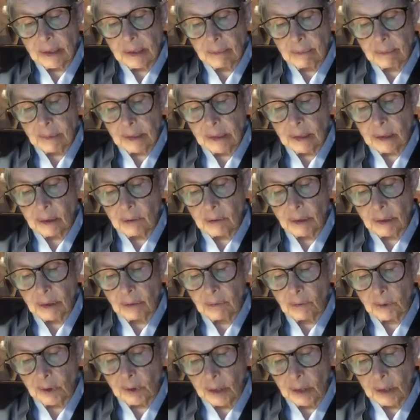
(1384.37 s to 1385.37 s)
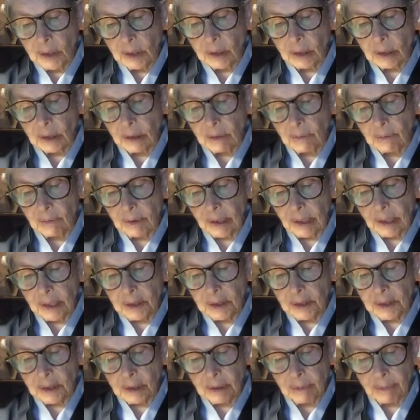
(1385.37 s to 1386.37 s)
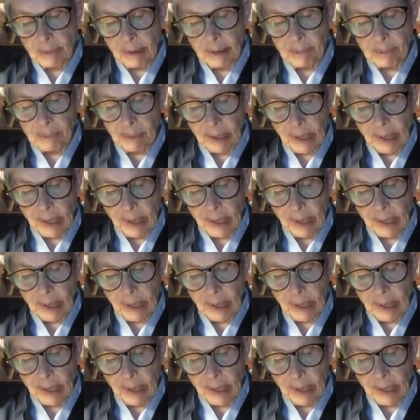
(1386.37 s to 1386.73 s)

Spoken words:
something going wrong in relation to my